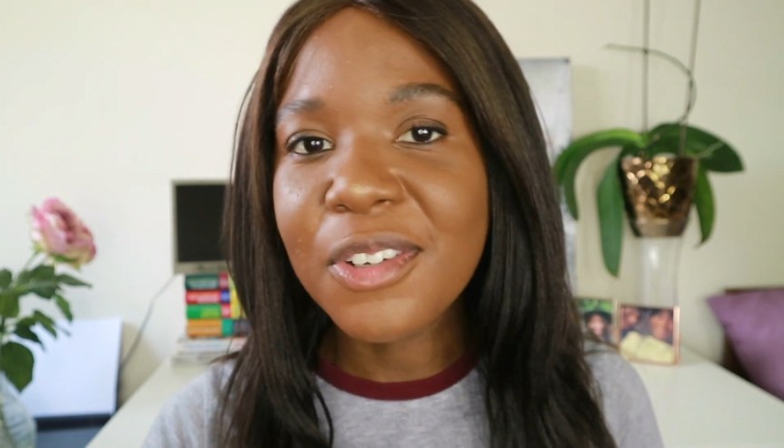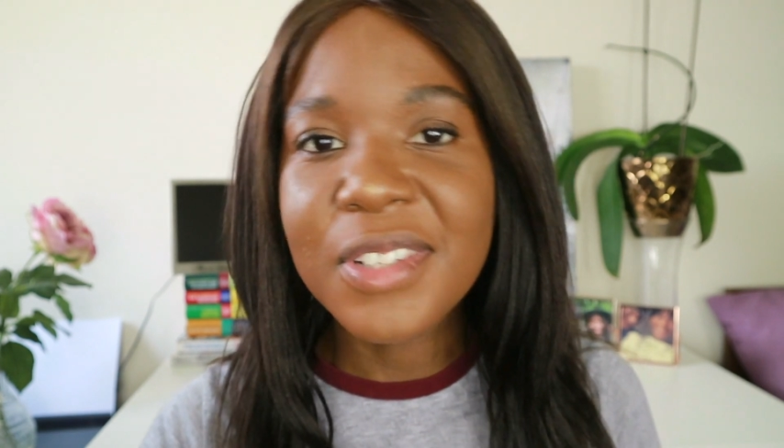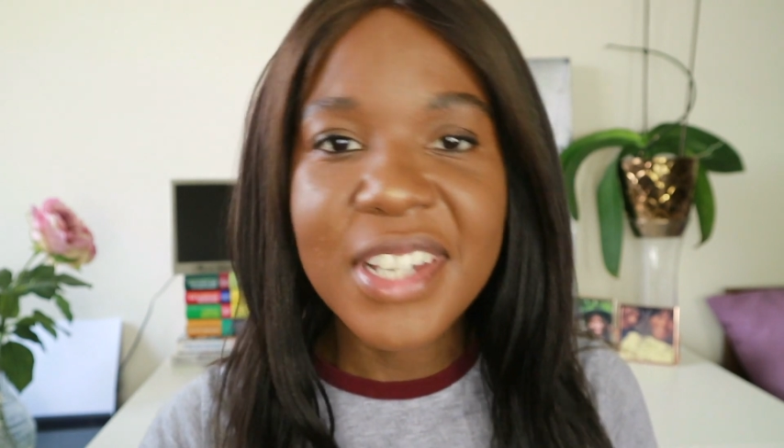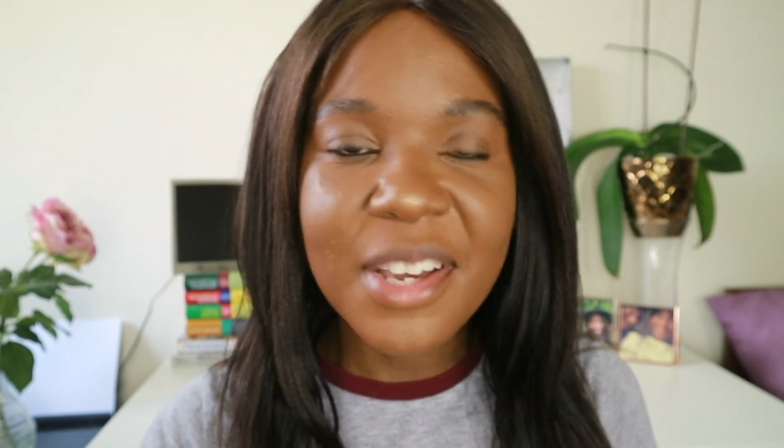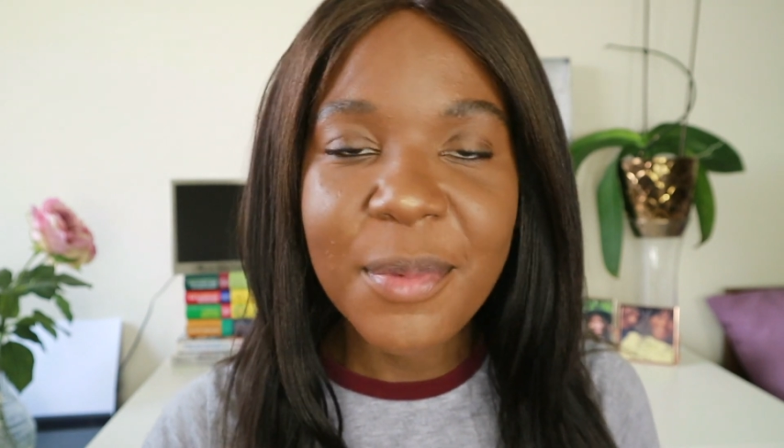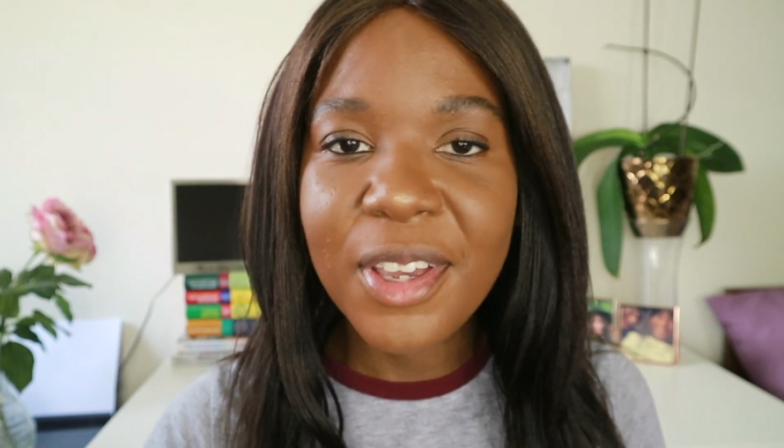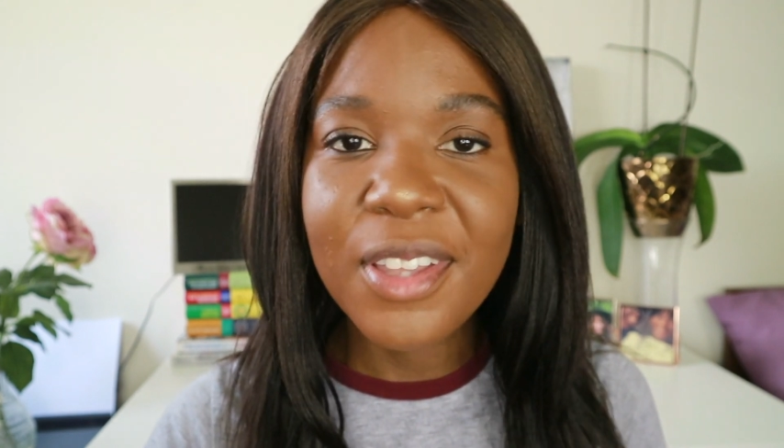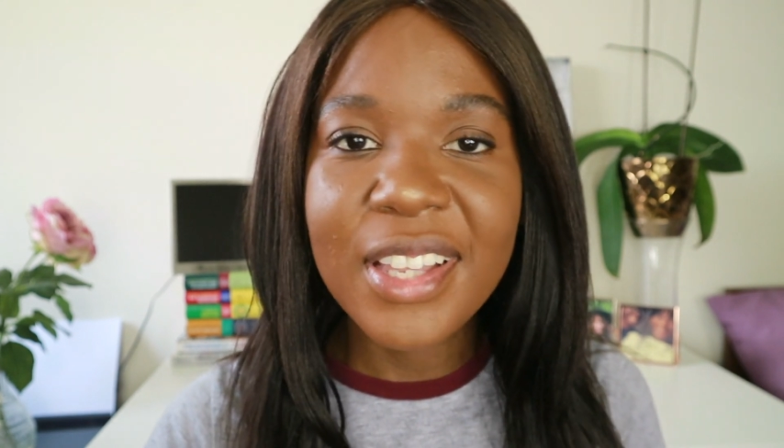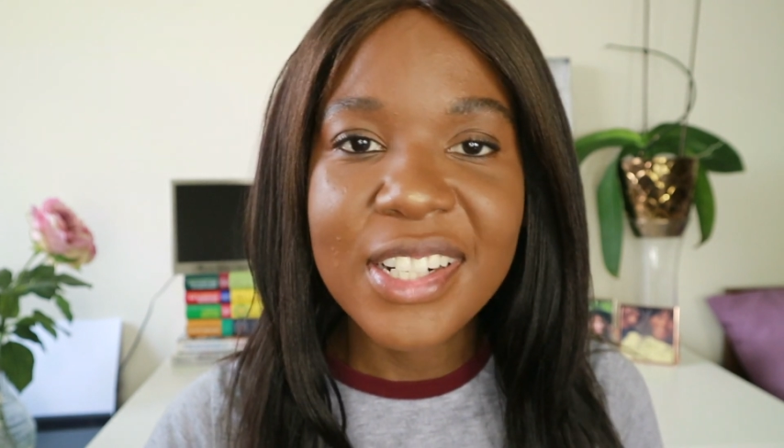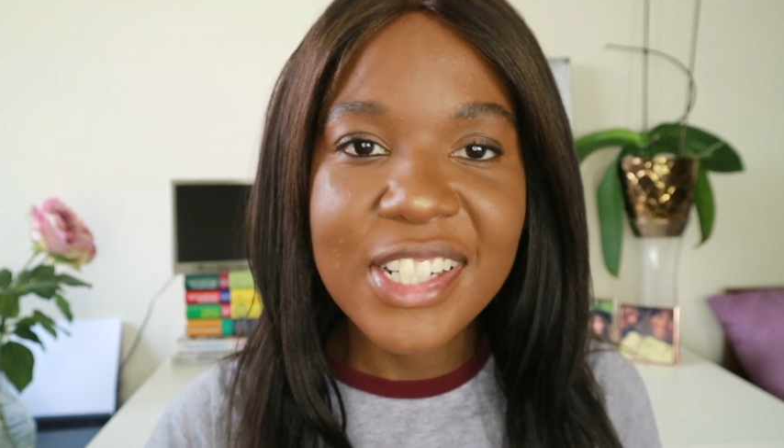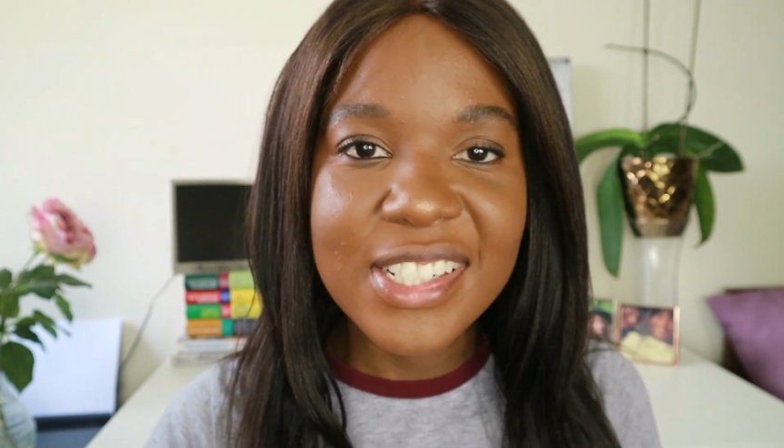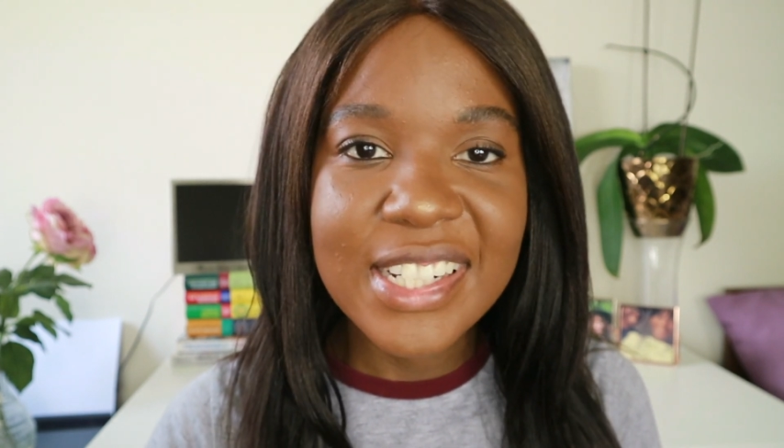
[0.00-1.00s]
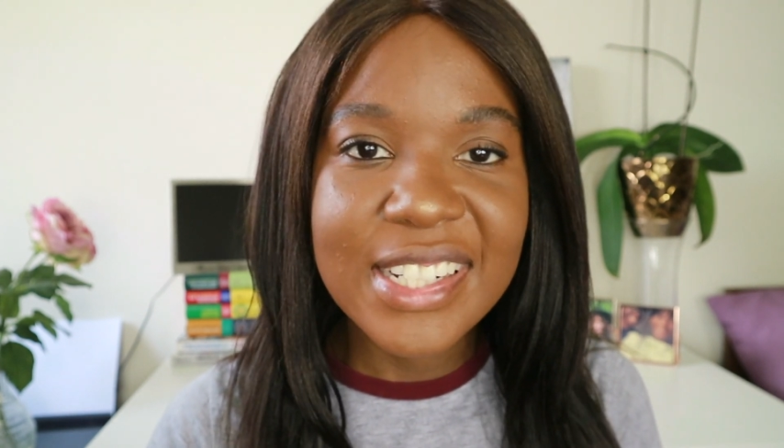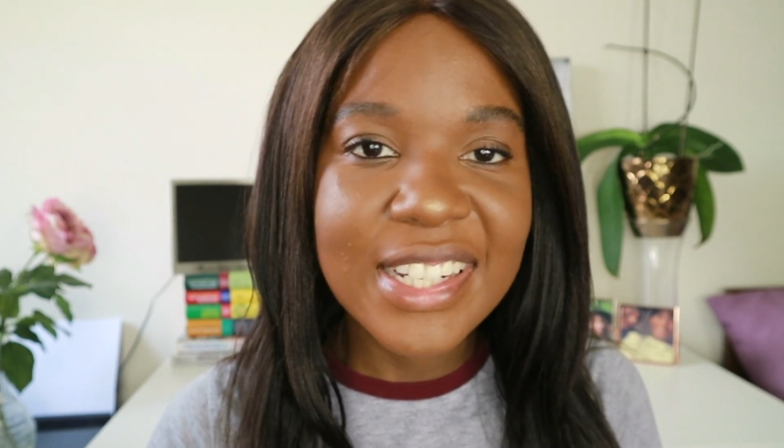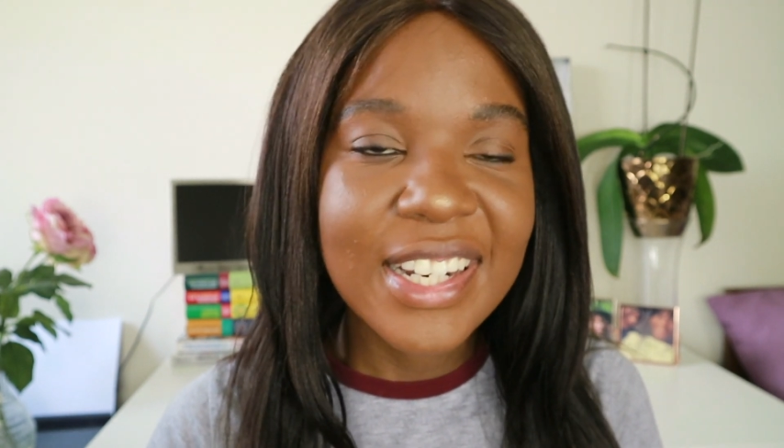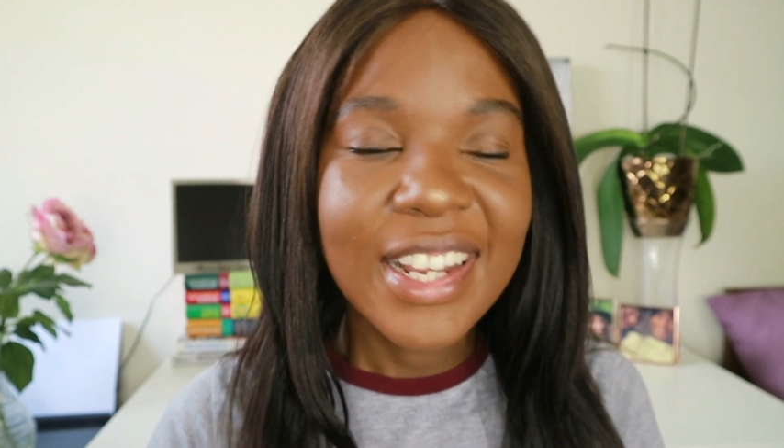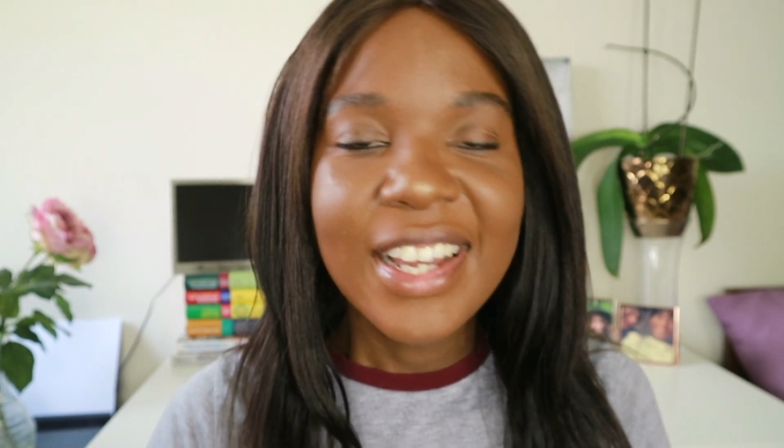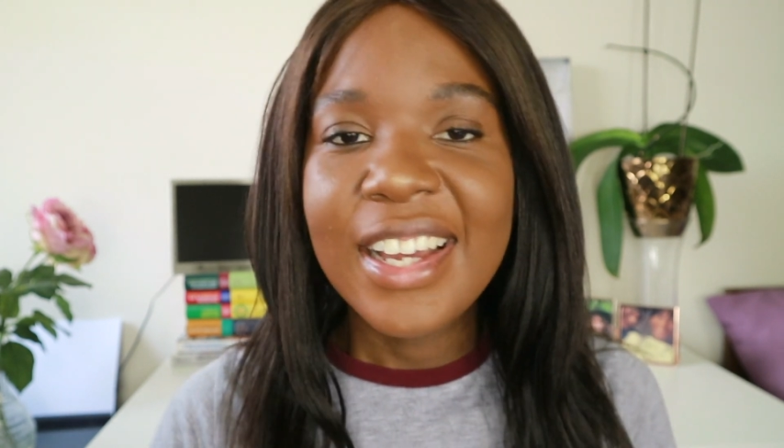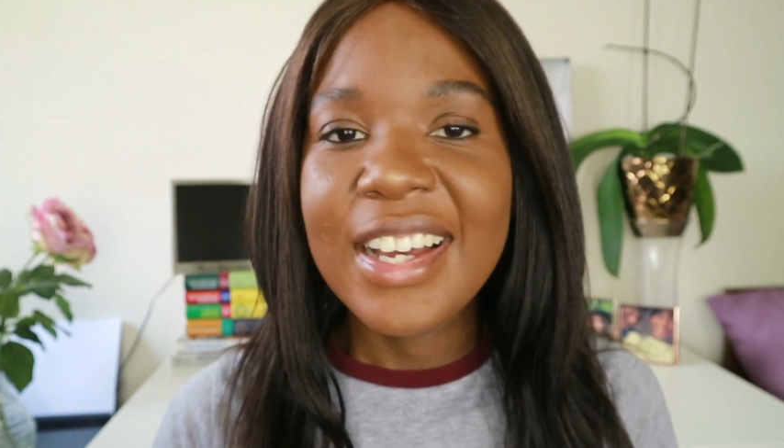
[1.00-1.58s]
long time ago that I did it.